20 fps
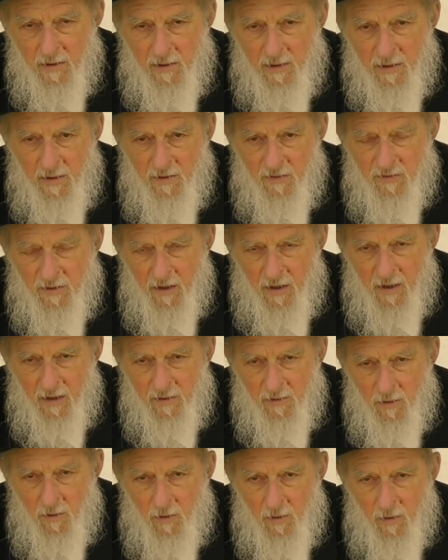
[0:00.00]
He
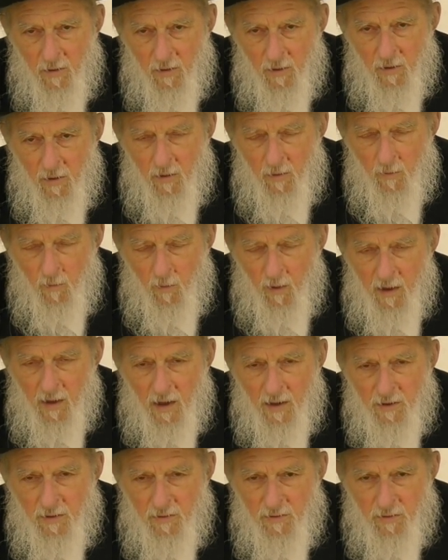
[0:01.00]
said, what are
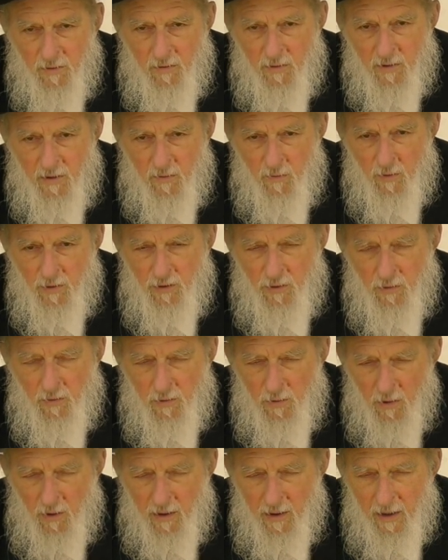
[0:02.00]
you doing when you
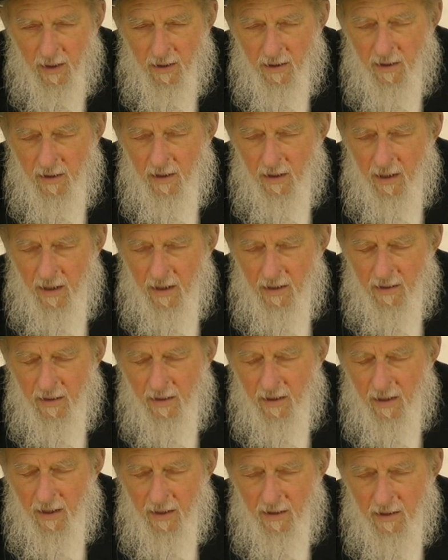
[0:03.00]
look at an
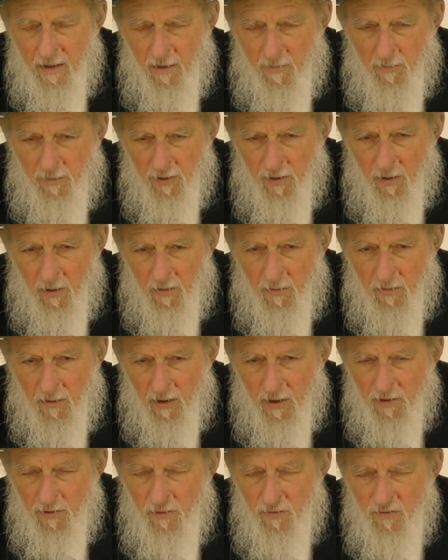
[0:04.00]
embryo
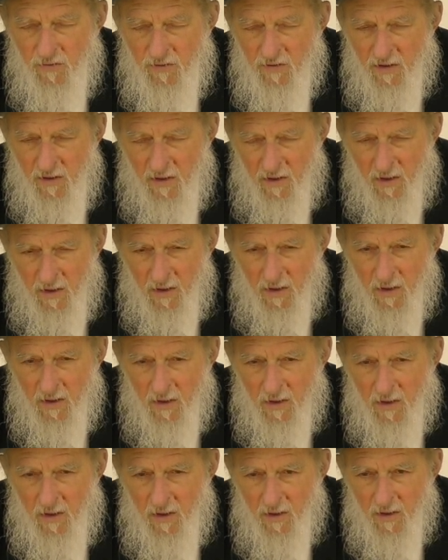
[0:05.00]
and you see
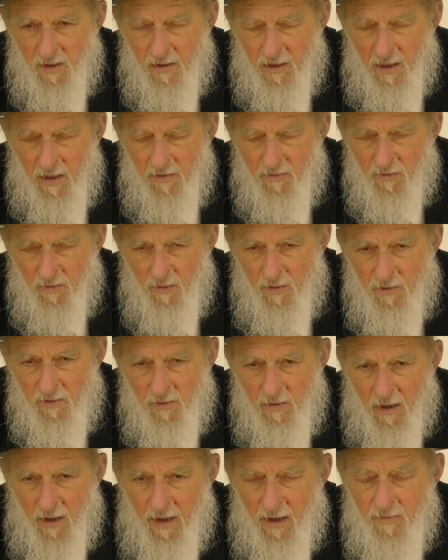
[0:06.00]
that it's going
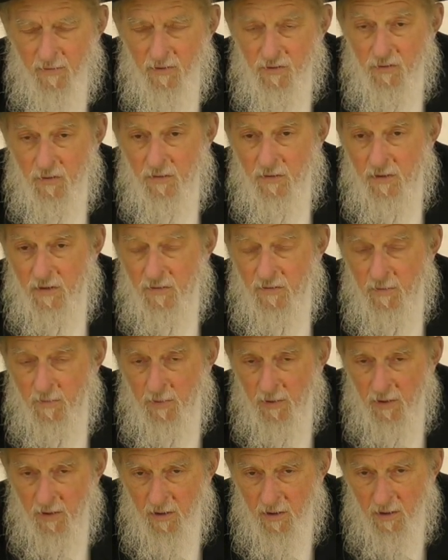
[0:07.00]
to have a certain
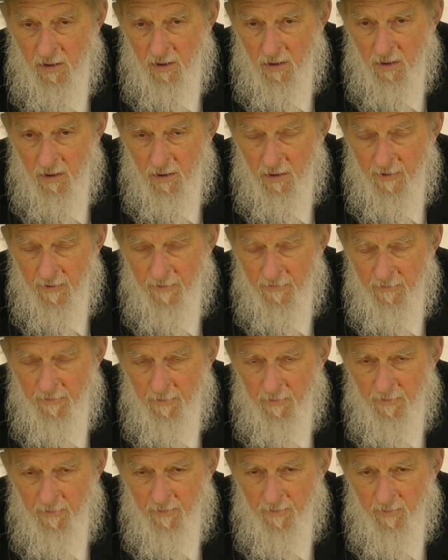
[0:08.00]
disability
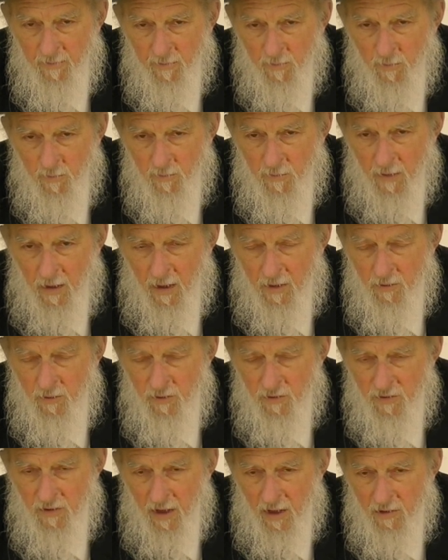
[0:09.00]
and you
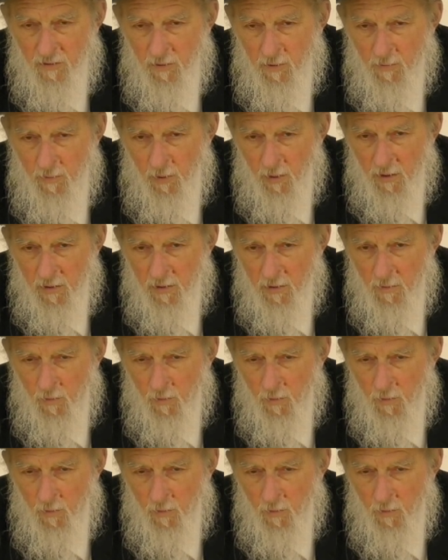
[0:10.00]
decide to abort?